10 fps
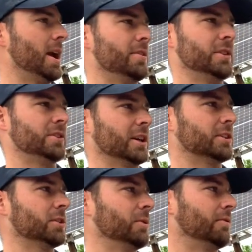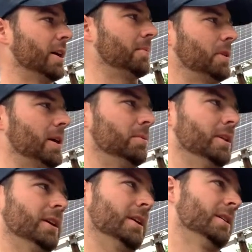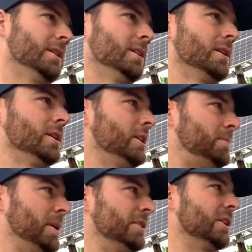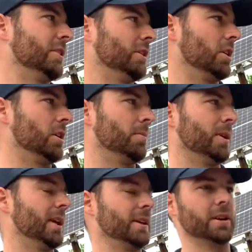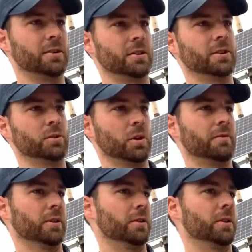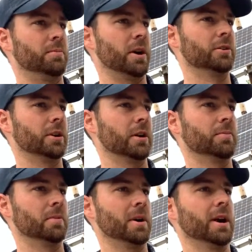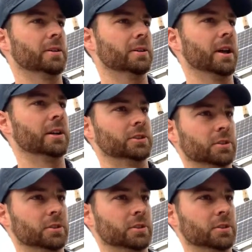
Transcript: Yeah, in this section we've got probably, depends on the year, but 800 to 1,200 brown trout per mile, actually.